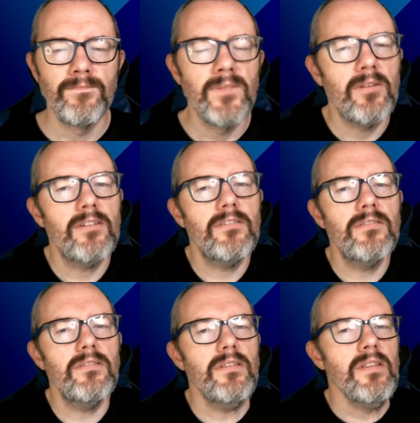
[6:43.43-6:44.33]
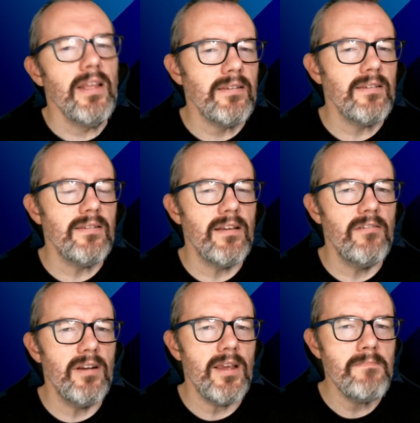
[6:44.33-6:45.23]
Now that doesn't
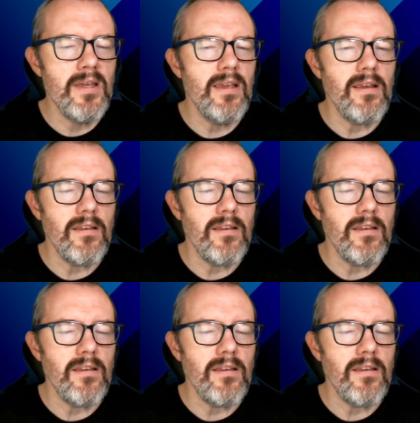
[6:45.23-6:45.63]
necessarily mean